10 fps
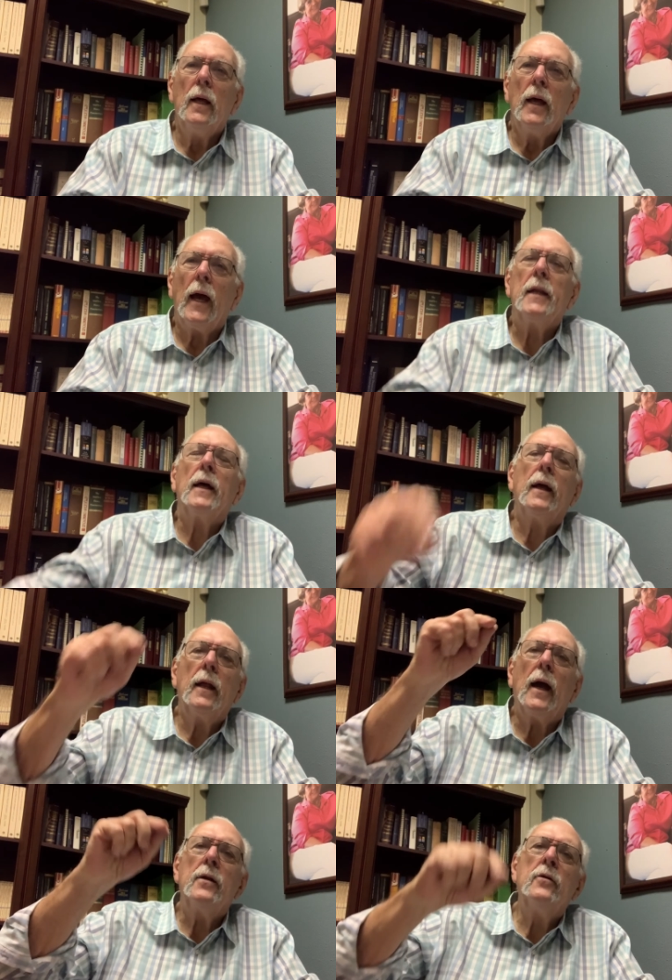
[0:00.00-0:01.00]
And I,
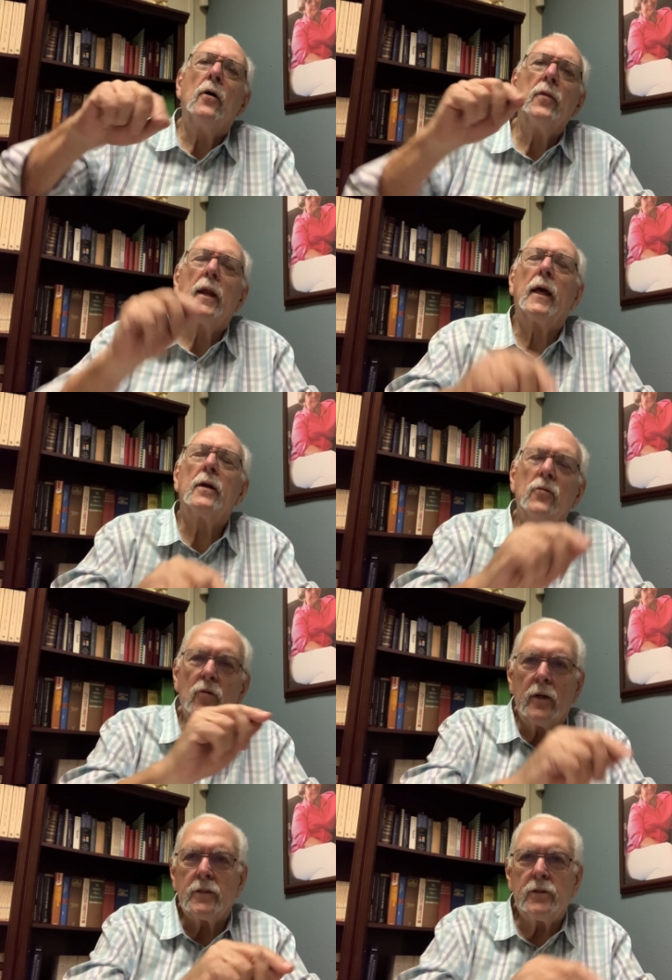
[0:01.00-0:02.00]
I know that I can
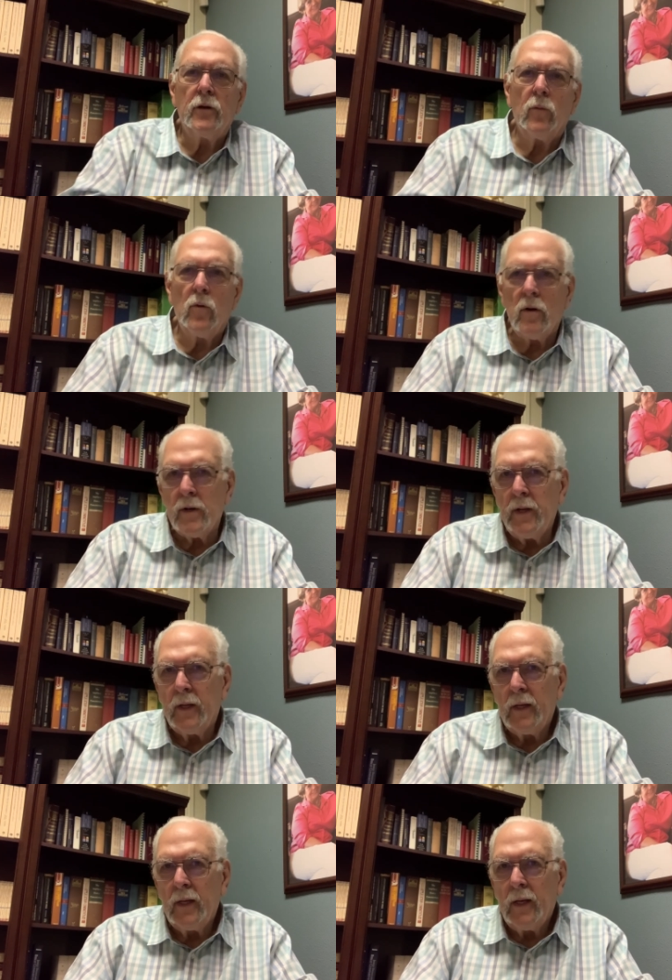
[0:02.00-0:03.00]
trust your word.
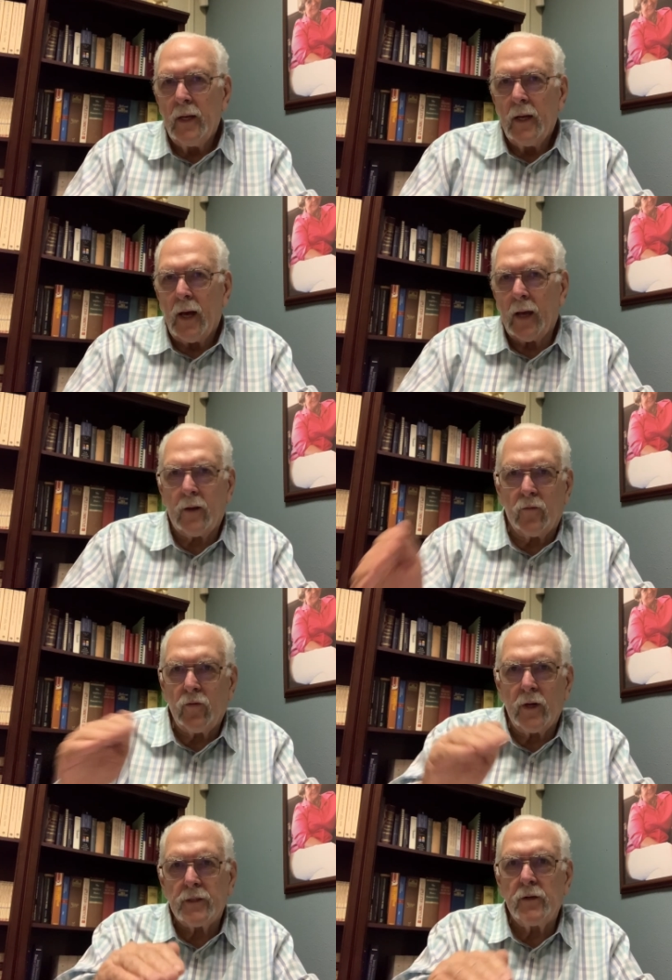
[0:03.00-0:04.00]
I can
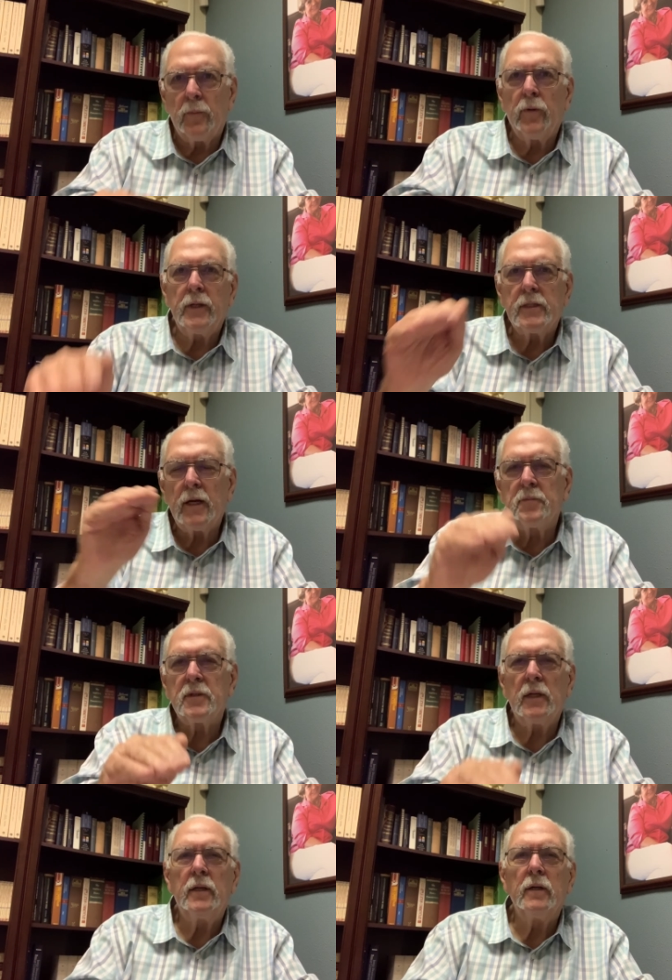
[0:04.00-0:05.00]
trust your precepts
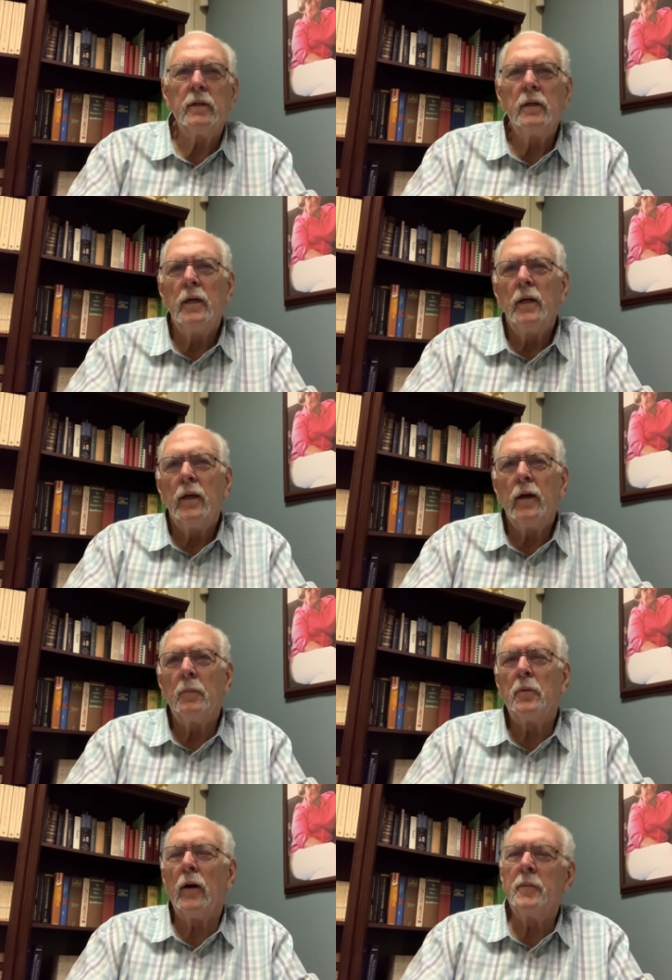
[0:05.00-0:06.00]
and your, your
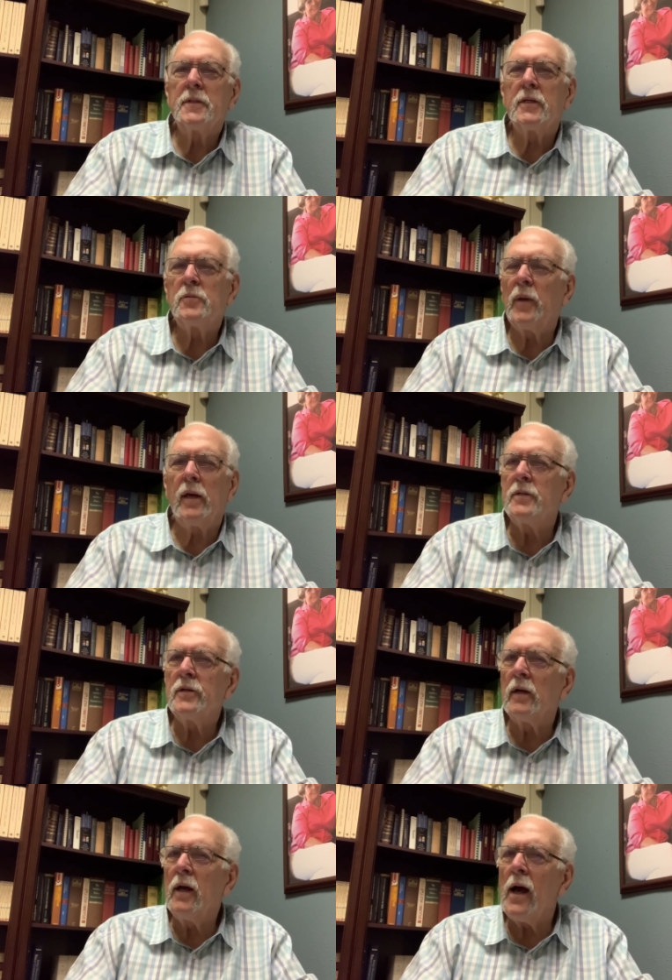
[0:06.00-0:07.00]
promises because
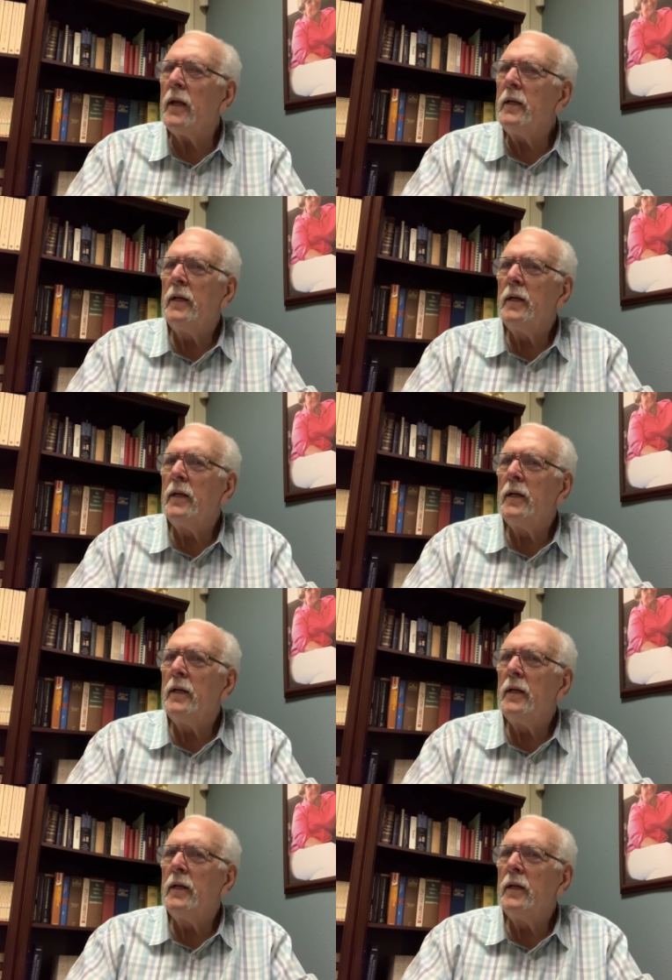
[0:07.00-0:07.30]
you're God.